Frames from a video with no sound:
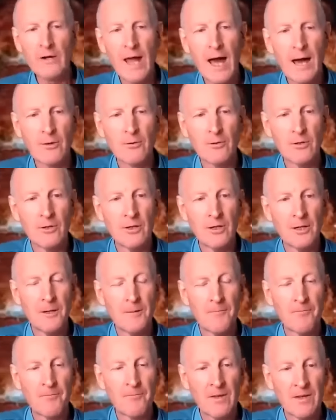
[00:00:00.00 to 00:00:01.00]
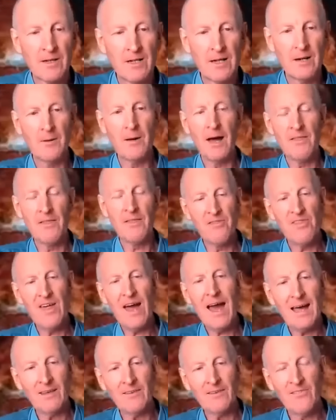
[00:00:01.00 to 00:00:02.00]
now you know and
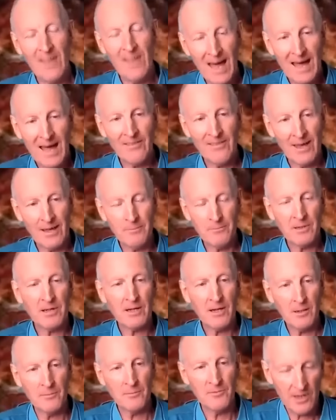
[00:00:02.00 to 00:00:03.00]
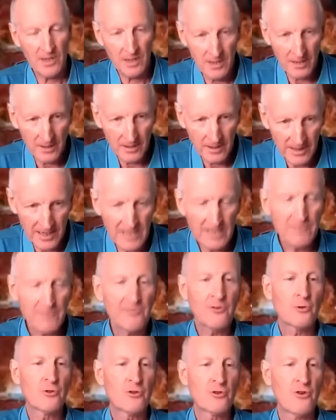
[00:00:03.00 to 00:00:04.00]
that that then becomes a
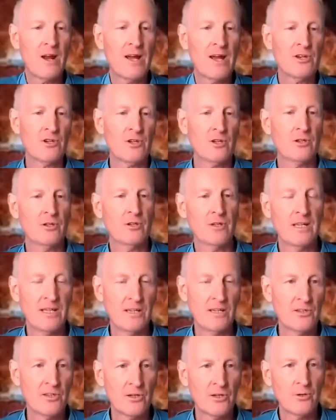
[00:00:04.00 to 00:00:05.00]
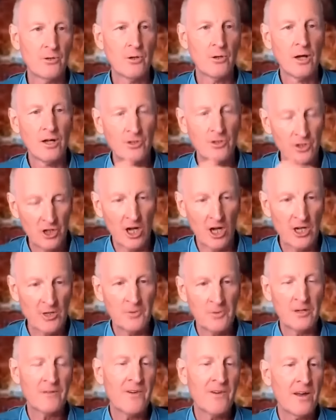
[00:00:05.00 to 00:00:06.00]
infiltration into
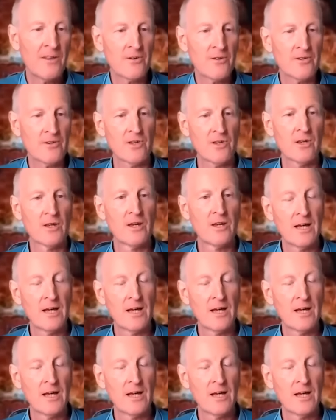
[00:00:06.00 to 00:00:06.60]
judgment of others